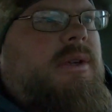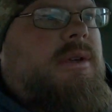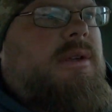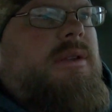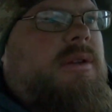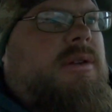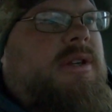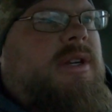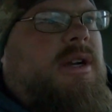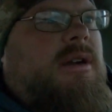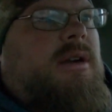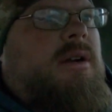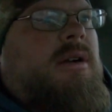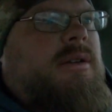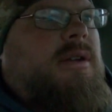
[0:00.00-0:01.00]
The
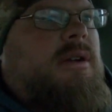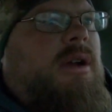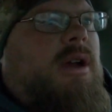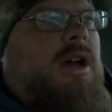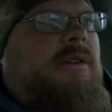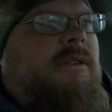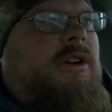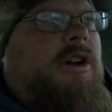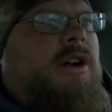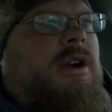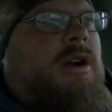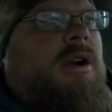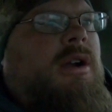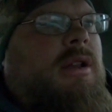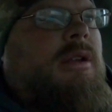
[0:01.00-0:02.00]
deer took off
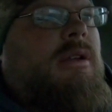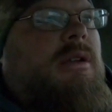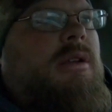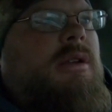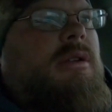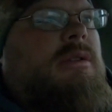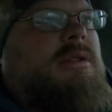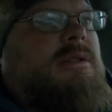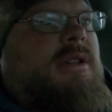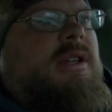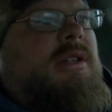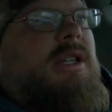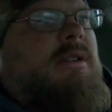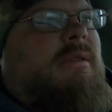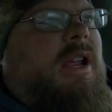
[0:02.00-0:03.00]
hard, just like it
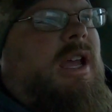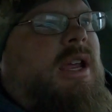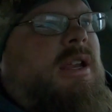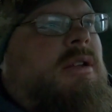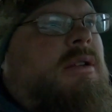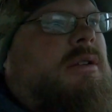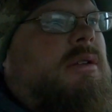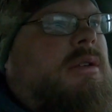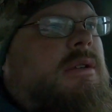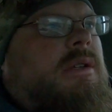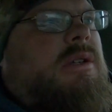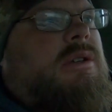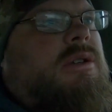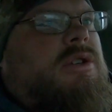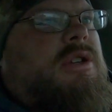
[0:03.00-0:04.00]
did when I
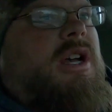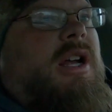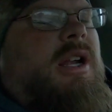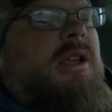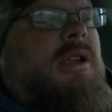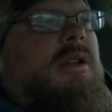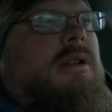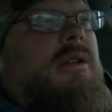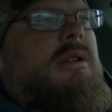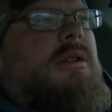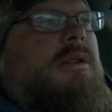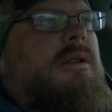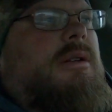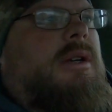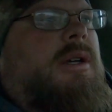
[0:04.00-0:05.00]
shot it.
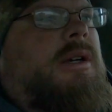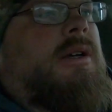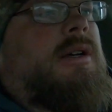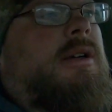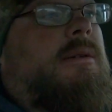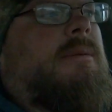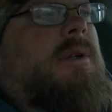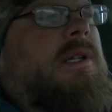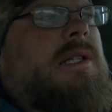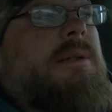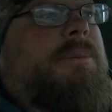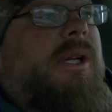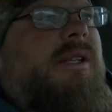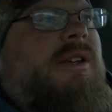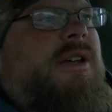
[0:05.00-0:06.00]
Um,
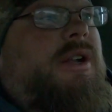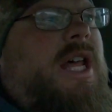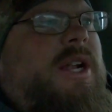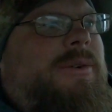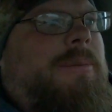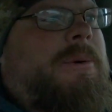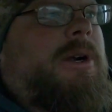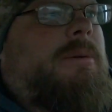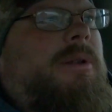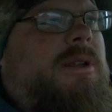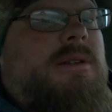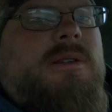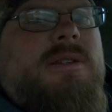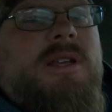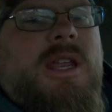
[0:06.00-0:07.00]
but he's hunting out of a
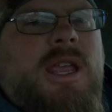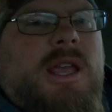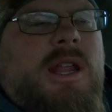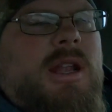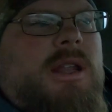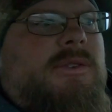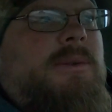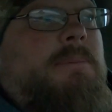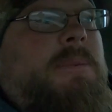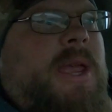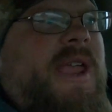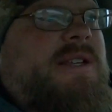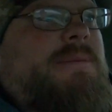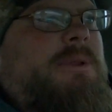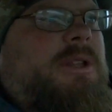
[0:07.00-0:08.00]
permanent stand. It's a
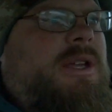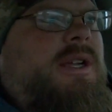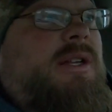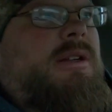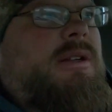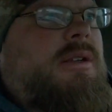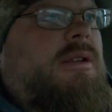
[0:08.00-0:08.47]
bank's blind.